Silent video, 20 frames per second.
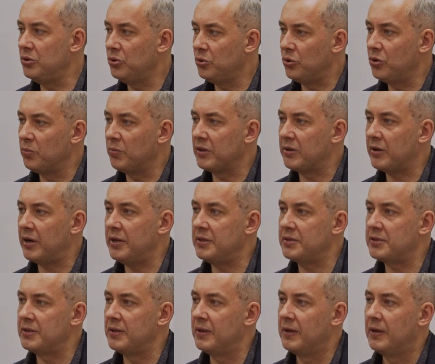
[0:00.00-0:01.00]
new human
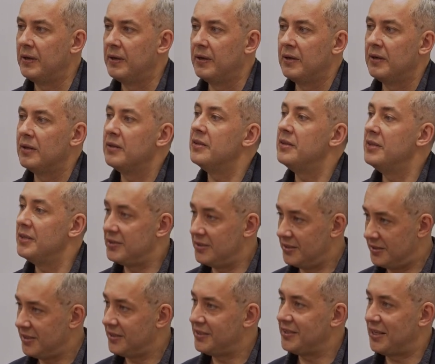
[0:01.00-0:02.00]
rights, this
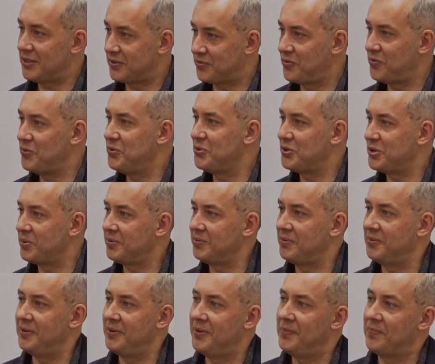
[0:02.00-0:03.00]
is the task for future
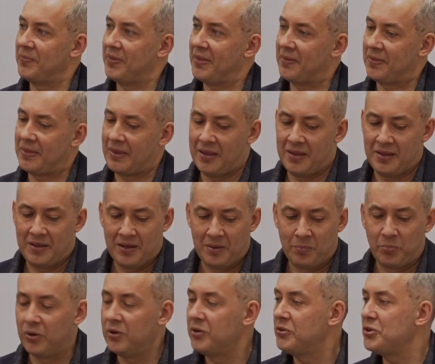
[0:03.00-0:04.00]
um,
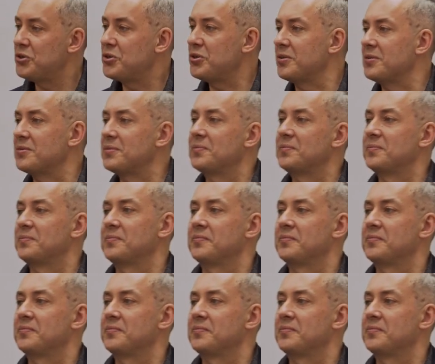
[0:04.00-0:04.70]
politicians.